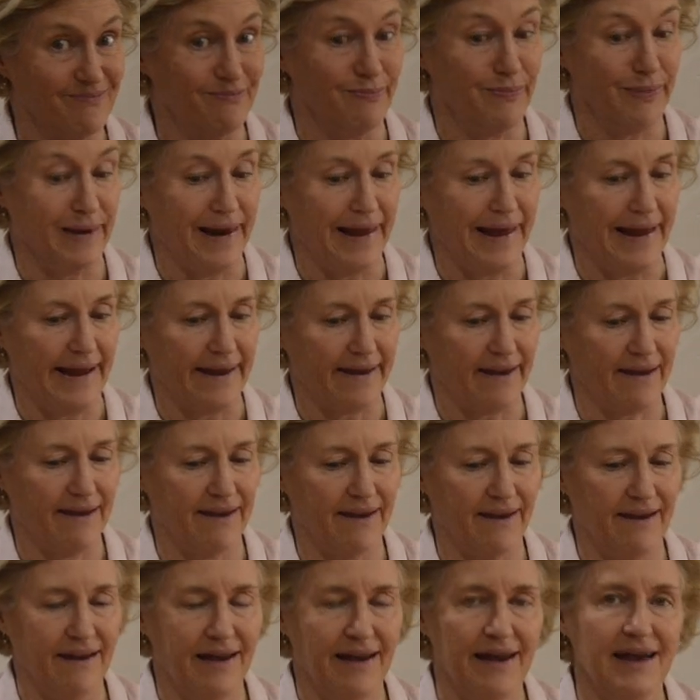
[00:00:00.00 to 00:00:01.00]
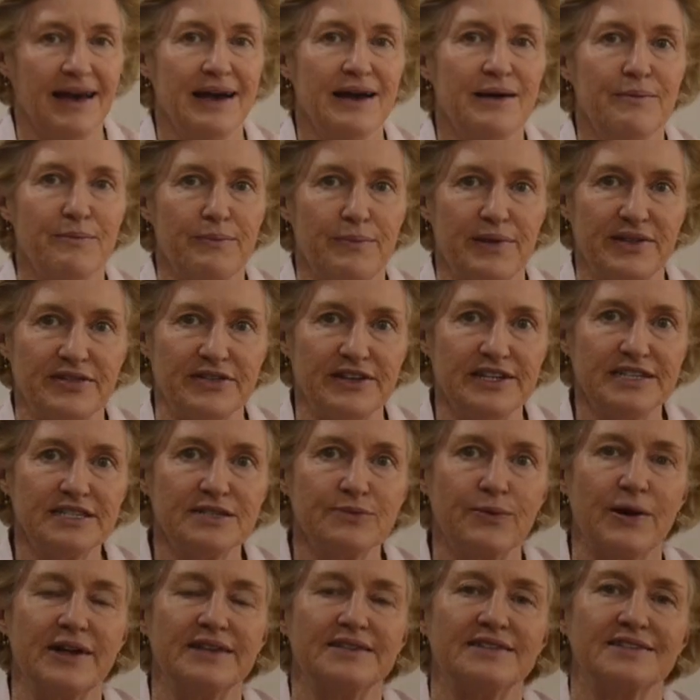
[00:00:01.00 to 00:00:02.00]
Black. But this
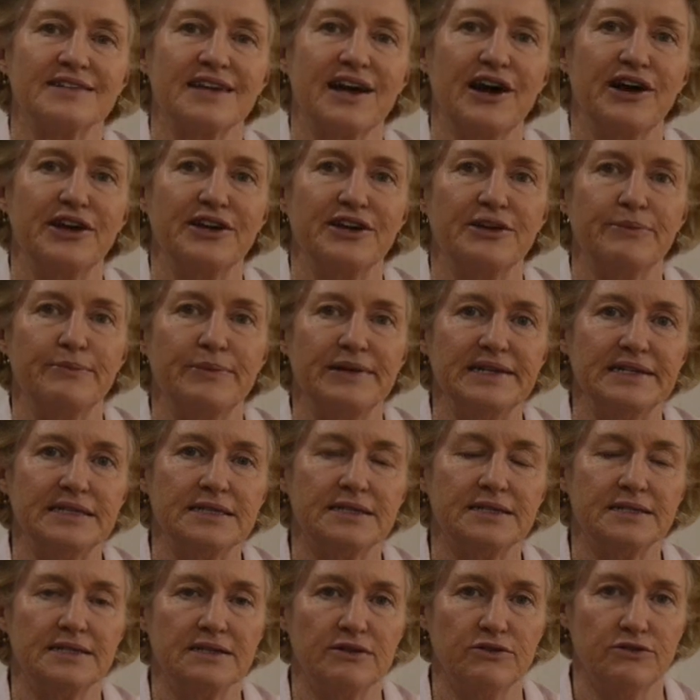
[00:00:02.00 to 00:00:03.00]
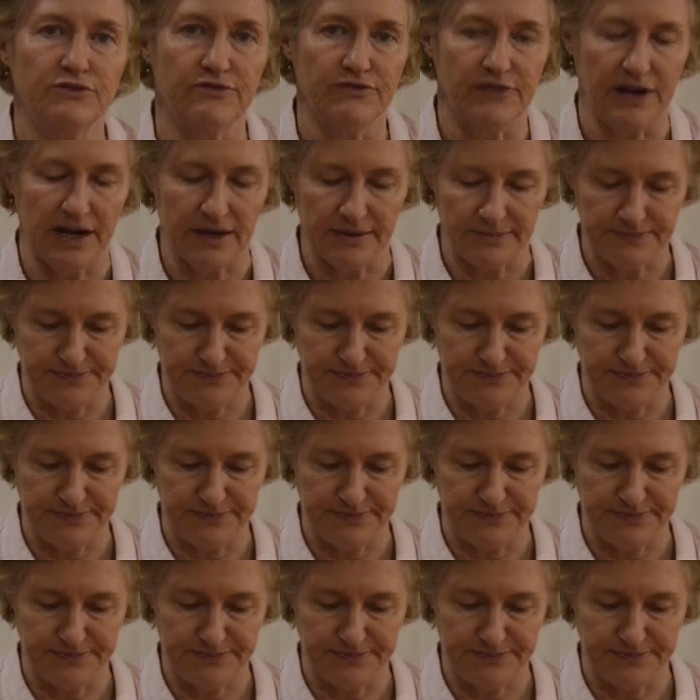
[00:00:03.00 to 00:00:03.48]
one's going to be silver.